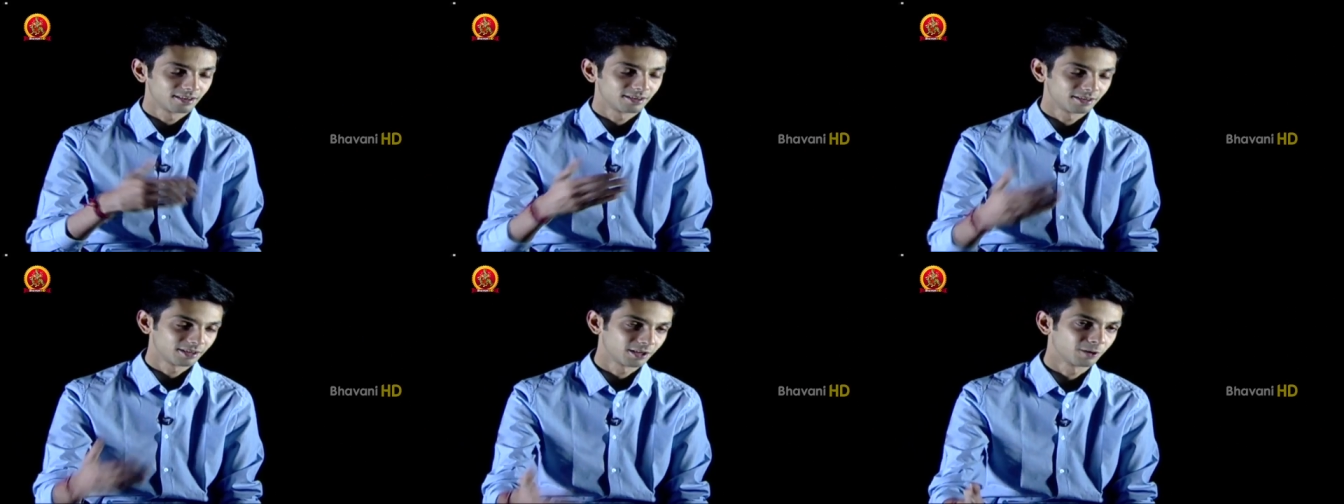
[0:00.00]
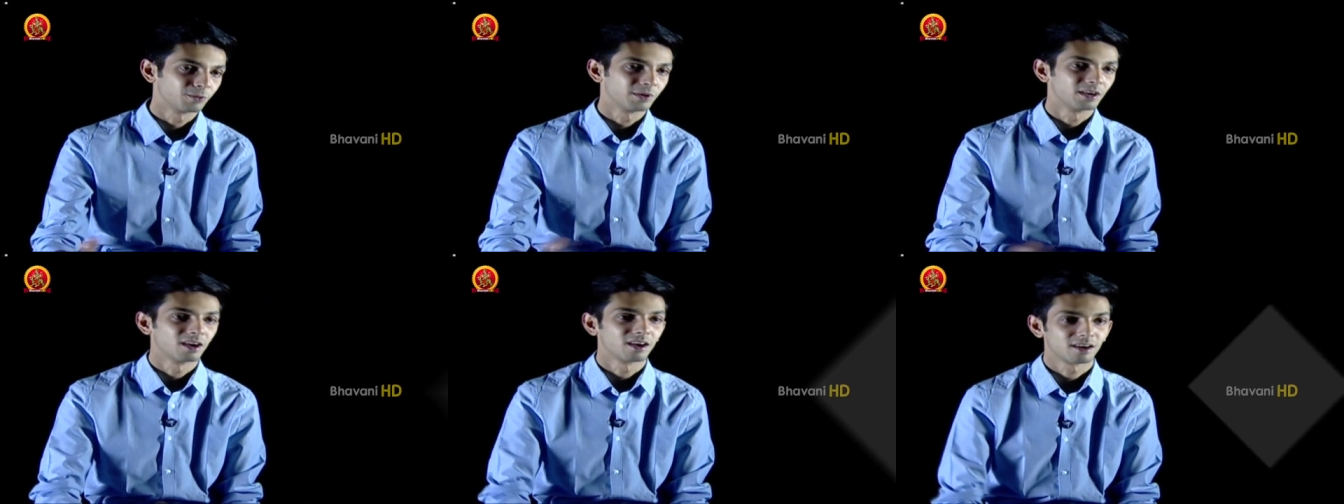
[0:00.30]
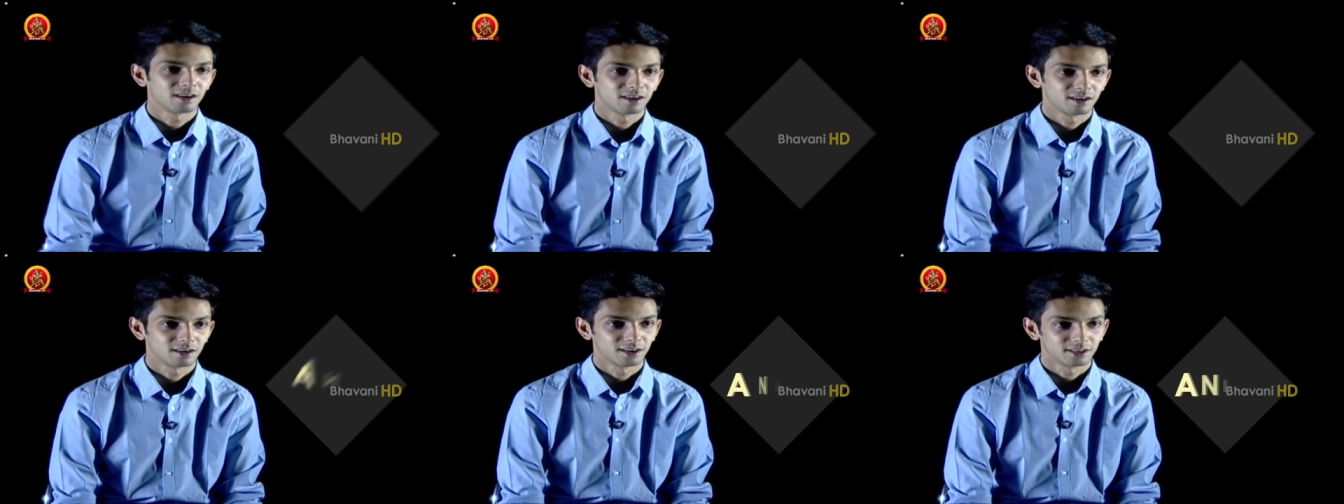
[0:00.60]
here we are
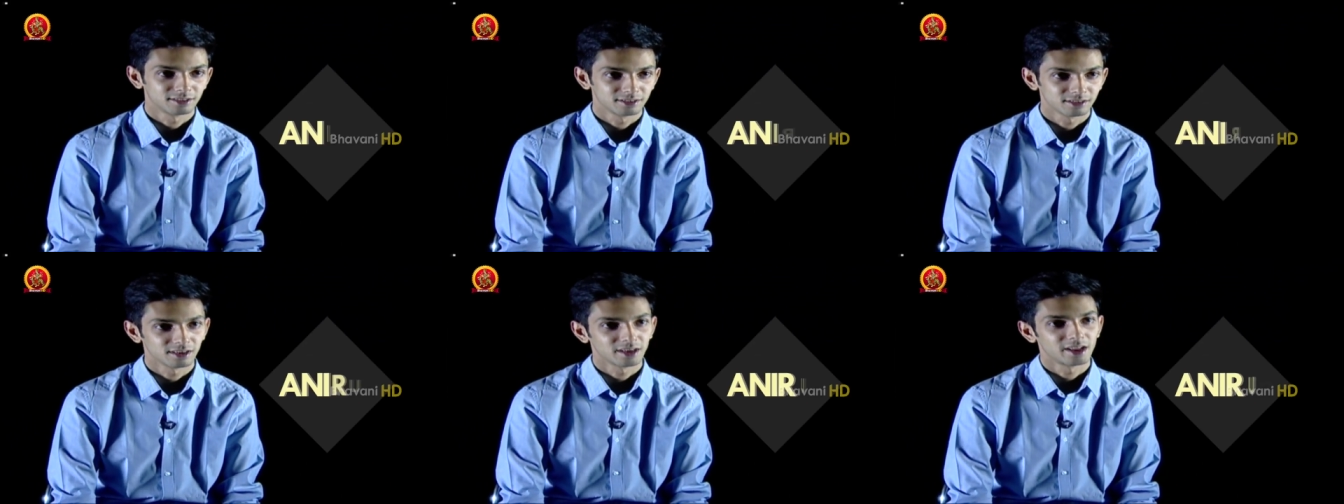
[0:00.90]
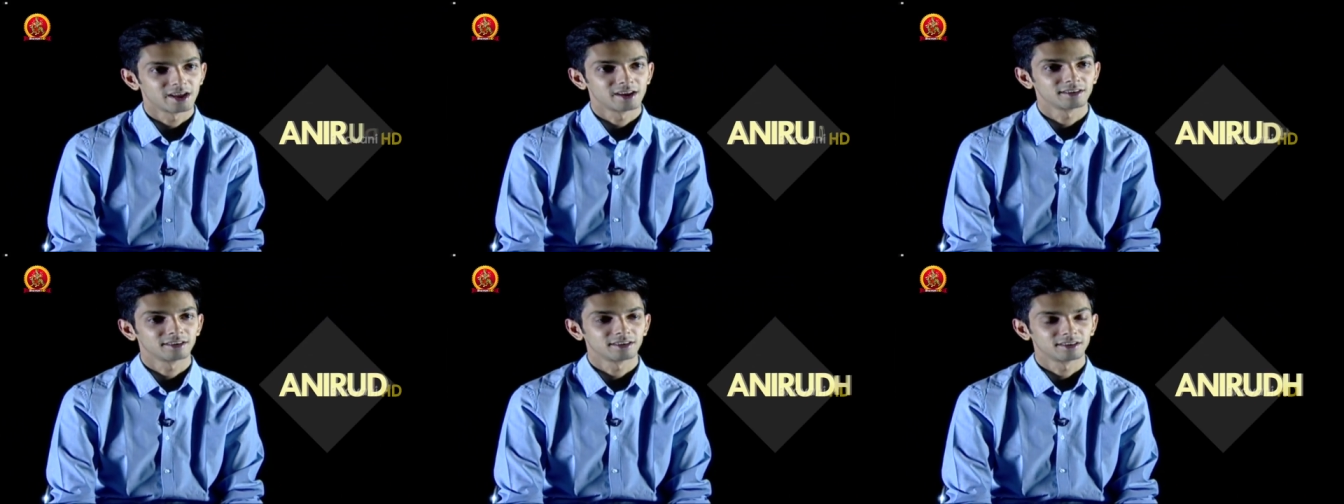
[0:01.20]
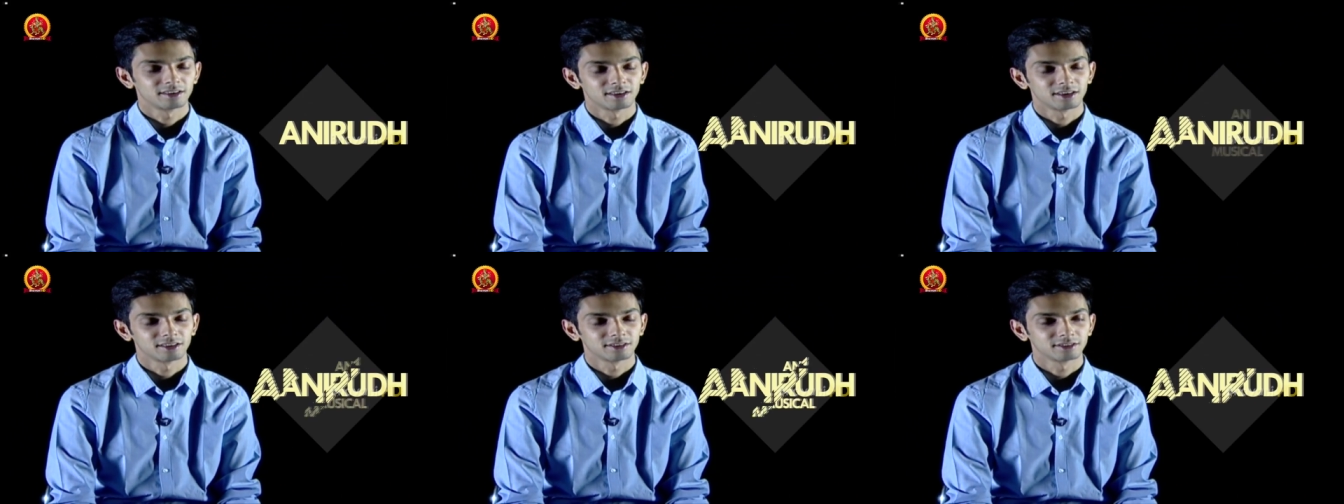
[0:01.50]
in another land, in
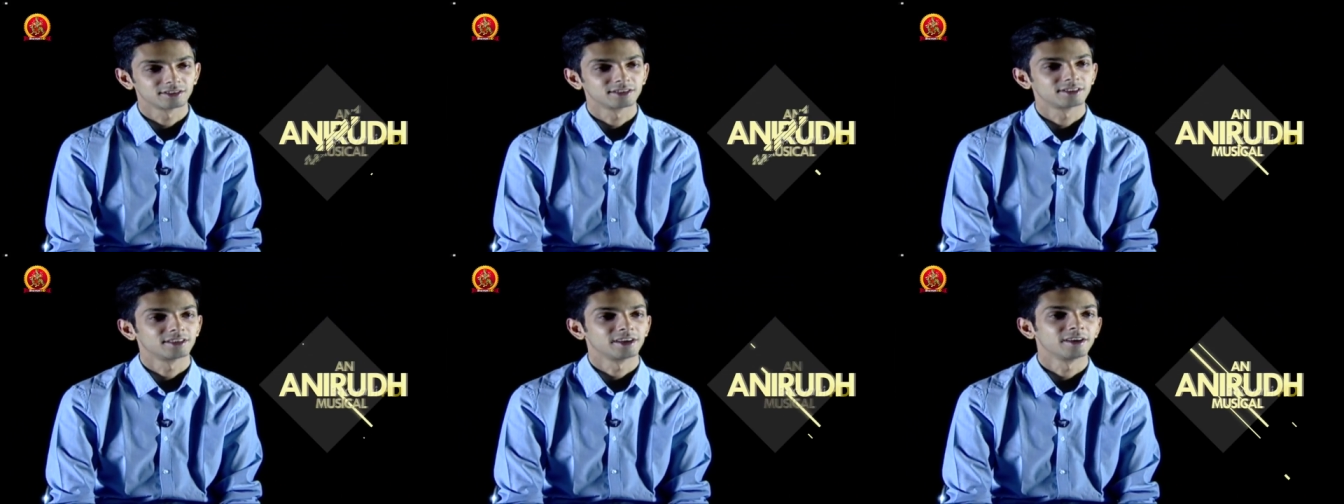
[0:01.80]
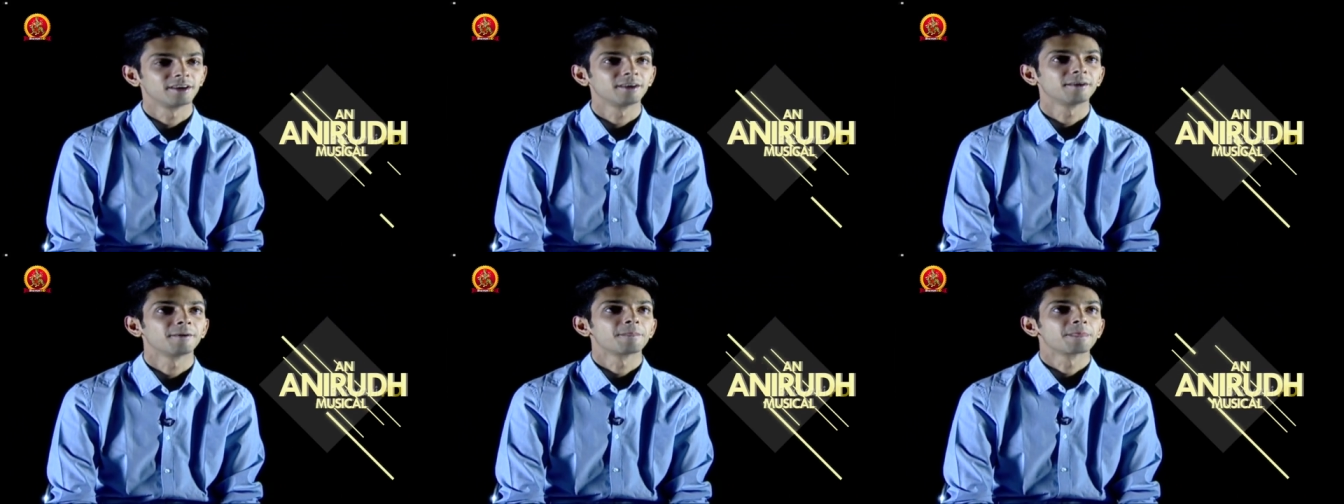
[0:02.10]
another state,